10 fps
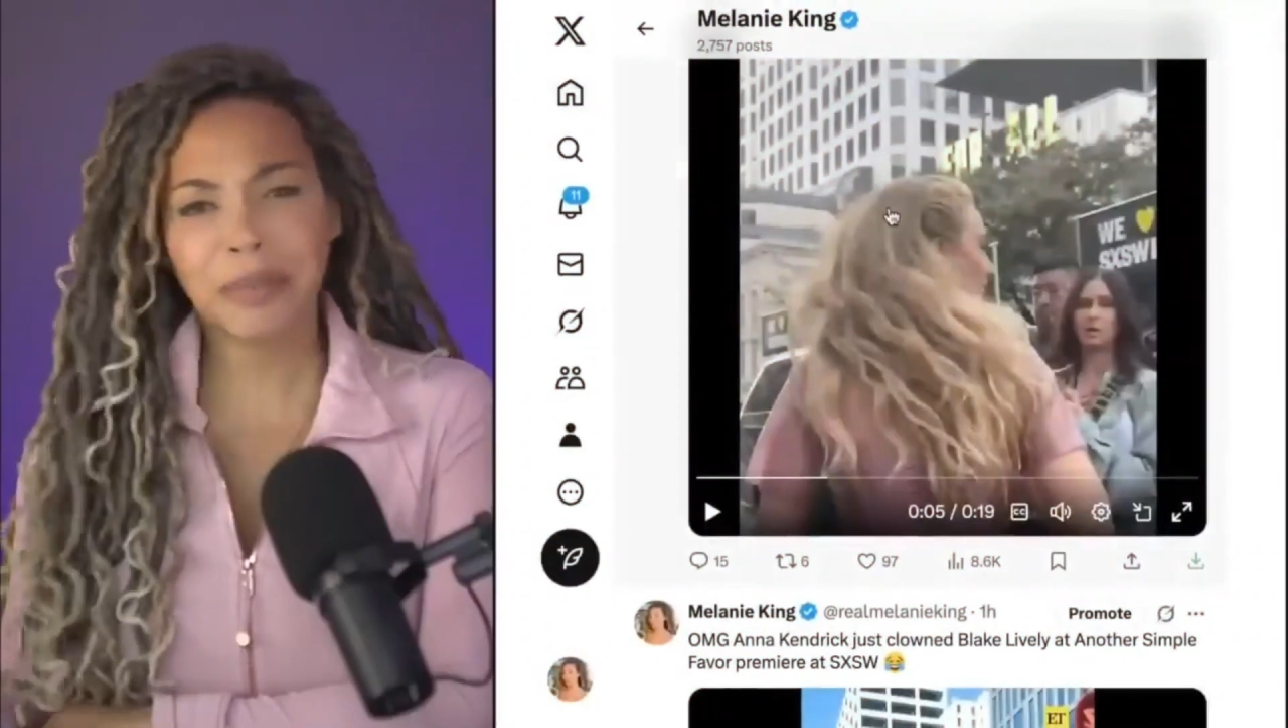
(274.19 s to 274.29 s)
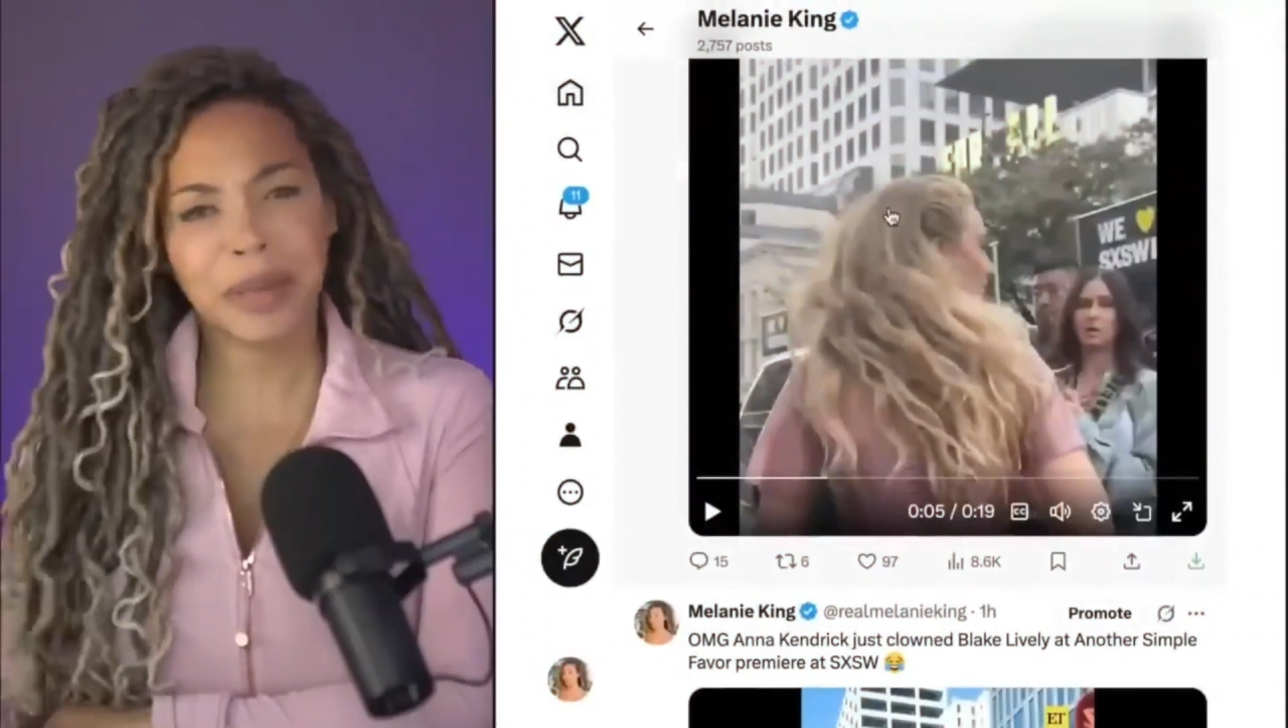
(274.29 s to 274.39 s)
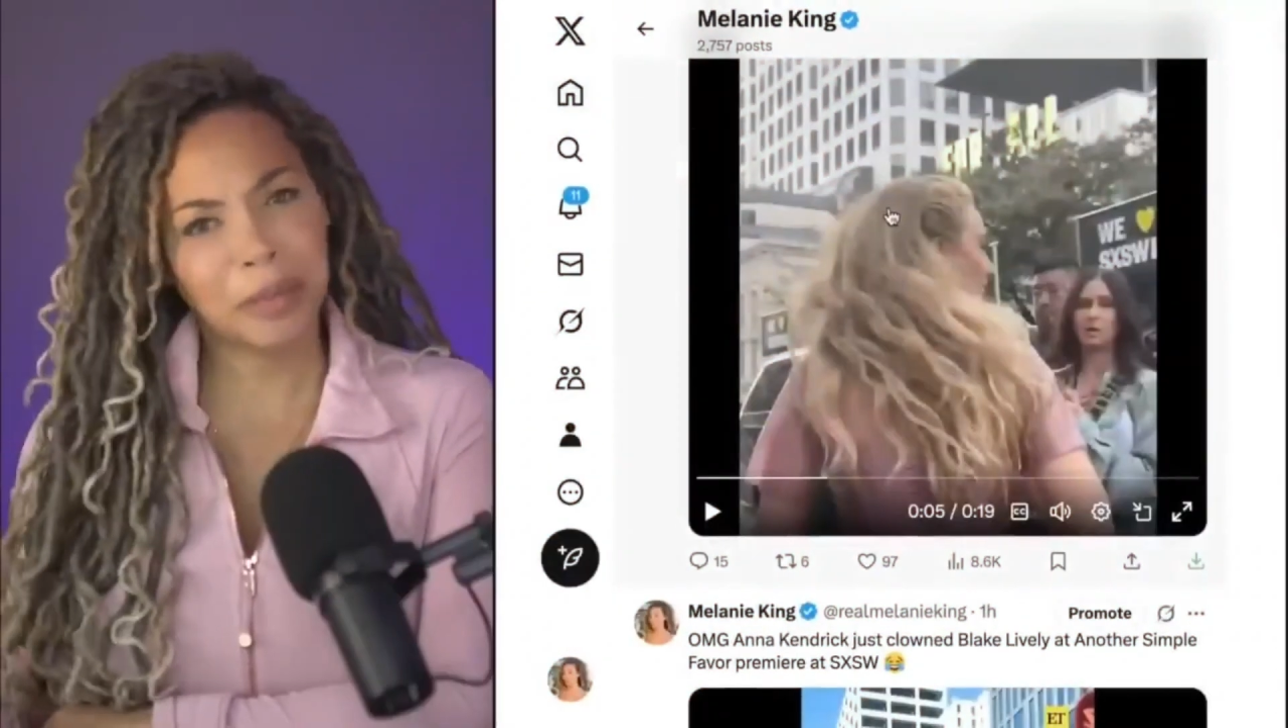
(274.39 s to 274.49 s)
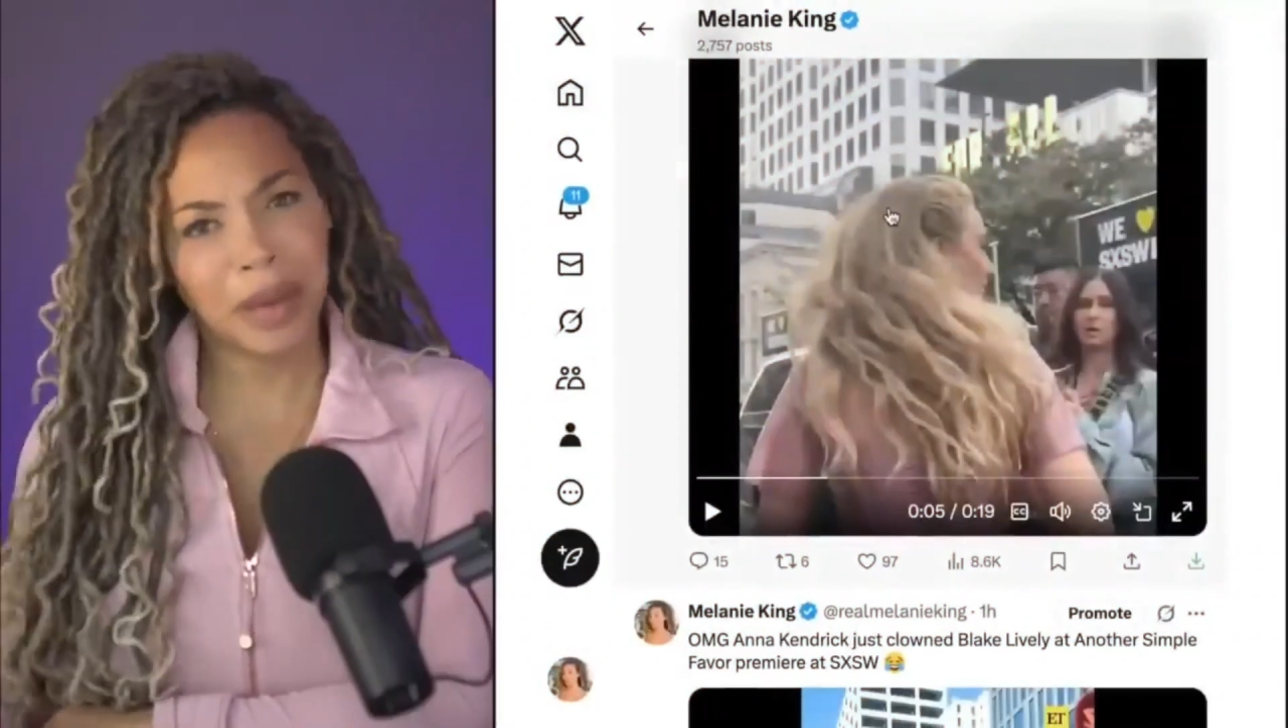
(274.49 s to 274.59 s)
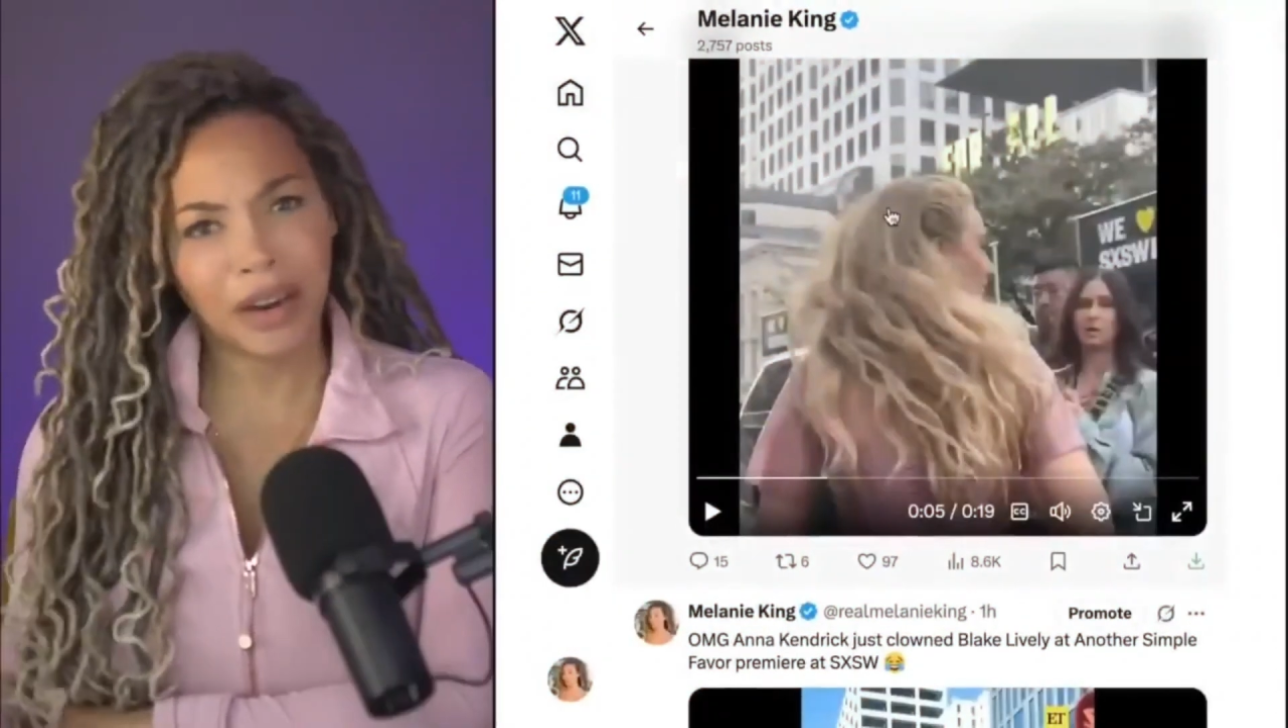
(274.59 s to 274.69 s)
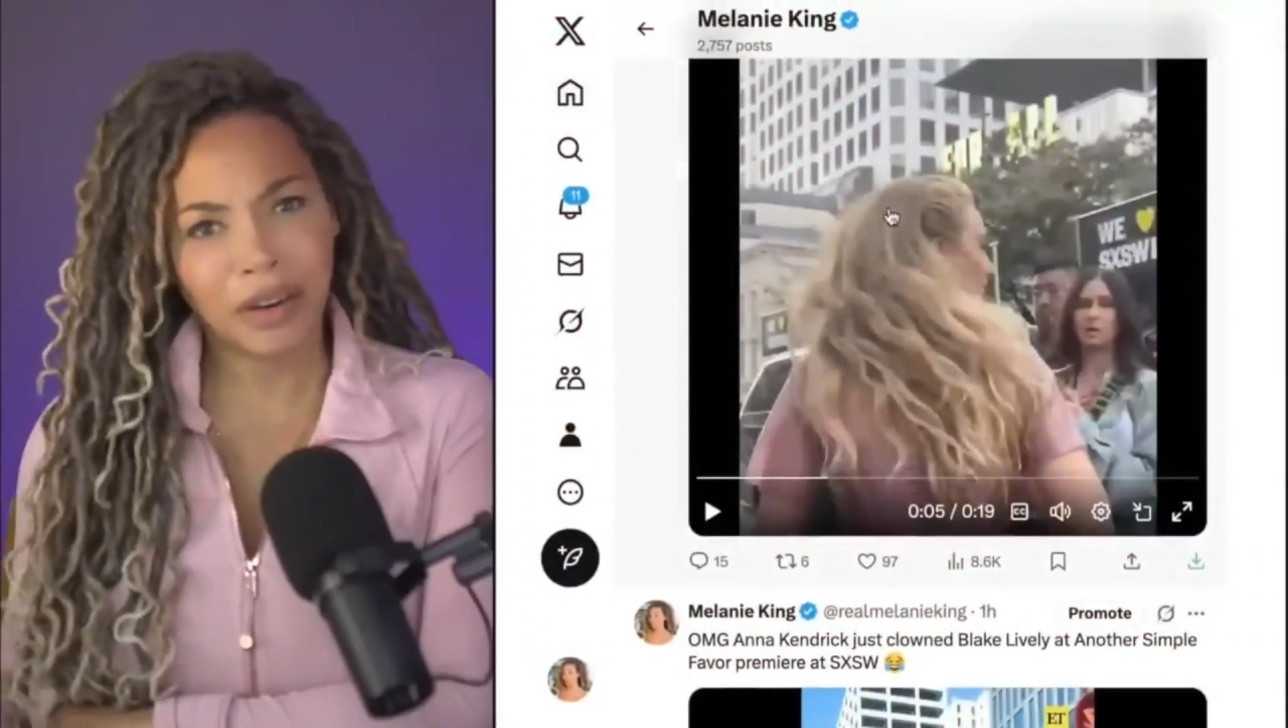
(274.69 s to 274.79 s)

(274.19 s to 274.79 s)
about?